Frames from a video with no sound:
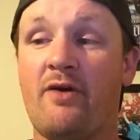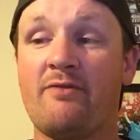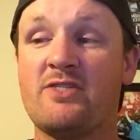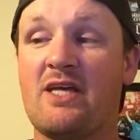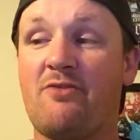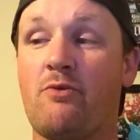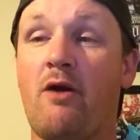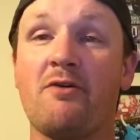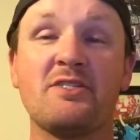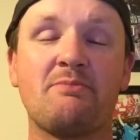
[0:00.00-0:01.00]
of Seth
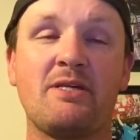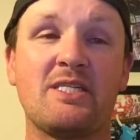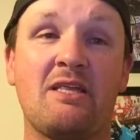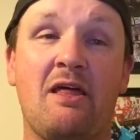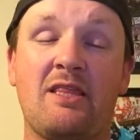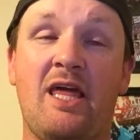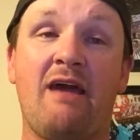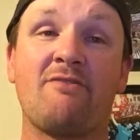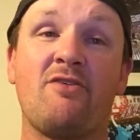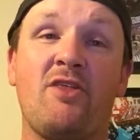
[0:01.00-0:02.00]
Rollins, basically like they
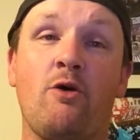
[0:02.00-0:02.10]
have